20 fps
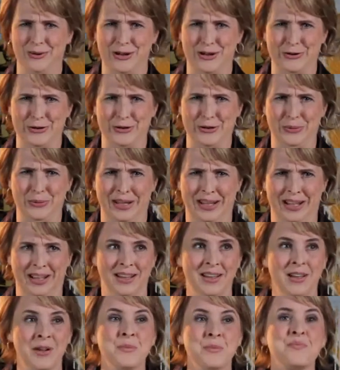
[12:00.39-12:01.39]
what you're doing.
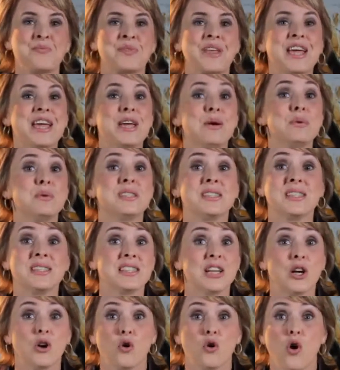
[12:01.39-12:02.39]
He was this
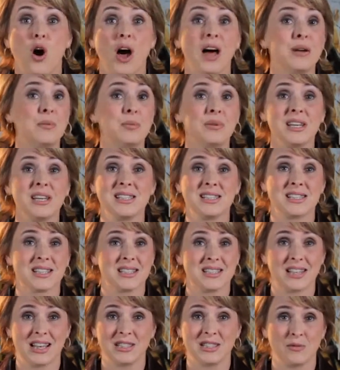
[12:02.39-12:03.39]
incredibly
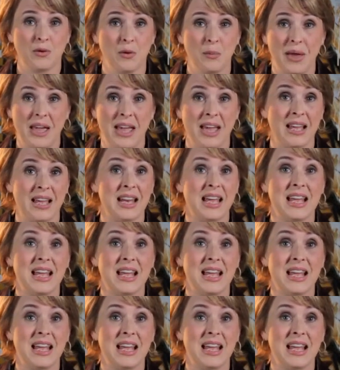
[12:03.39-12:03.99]
successful man,